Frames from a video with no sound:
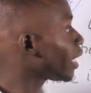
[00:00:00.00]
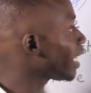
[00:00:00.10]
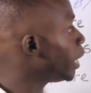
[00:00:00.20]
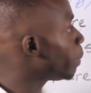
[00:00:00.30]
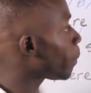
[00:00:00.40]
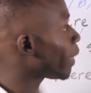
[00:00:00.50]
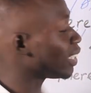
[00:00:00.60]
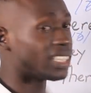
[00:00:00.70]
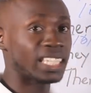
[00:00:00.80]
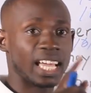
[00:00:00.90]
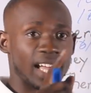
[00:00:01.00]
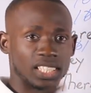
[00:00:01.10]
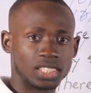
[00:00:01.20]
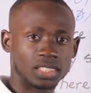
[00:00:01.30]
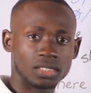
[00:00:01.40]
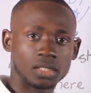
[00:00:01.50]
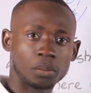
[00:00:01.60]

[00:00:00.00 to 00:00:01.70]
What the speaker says: qui parle parler de TH.